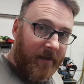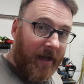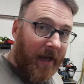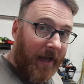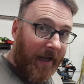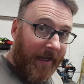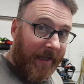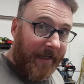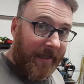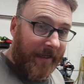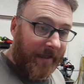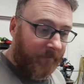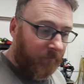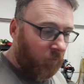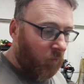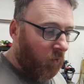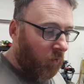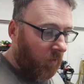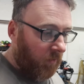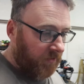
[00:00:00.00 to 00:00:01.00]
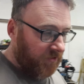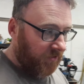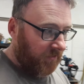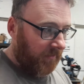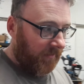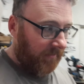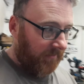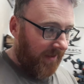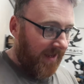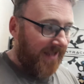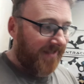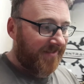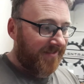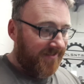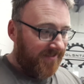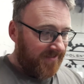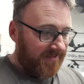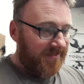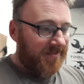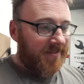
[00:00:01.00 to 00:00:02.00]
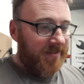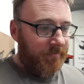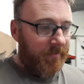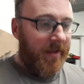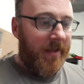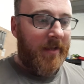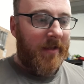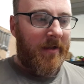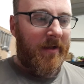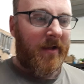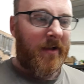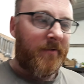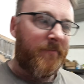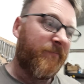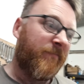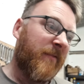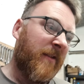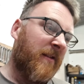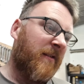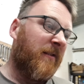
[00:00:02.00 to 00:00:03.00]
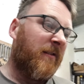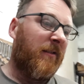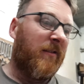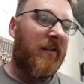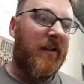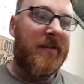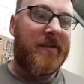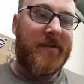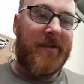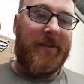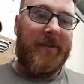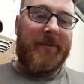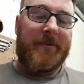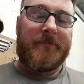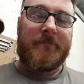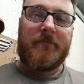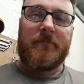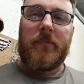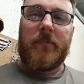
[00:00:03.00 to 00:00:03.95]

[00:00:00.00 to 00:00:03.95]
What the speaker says: I.e. more sort of lattices to make a less